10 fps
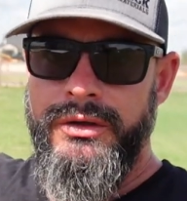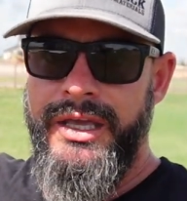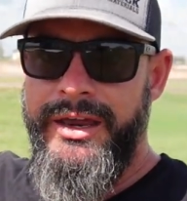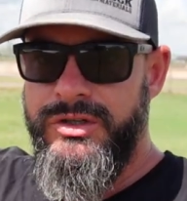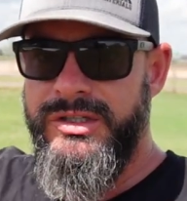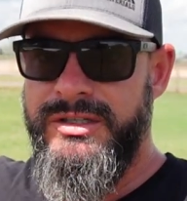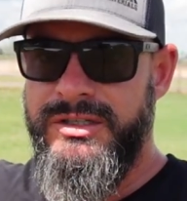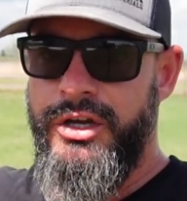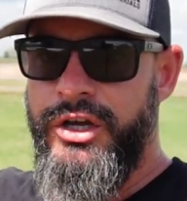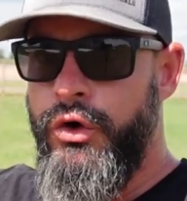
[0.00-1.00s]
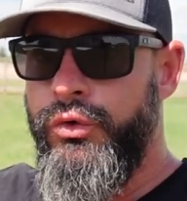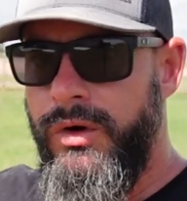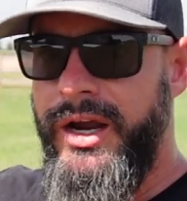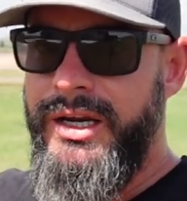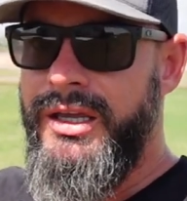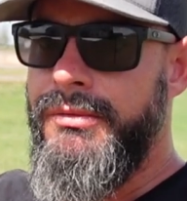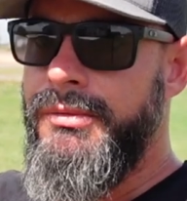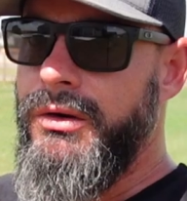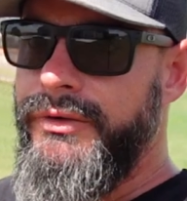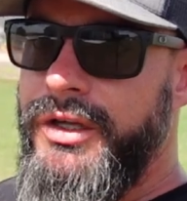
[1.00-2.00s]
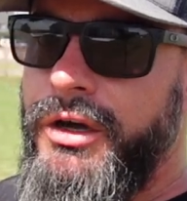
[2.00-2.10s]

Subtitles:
The Andersons is going to go right in the middle of the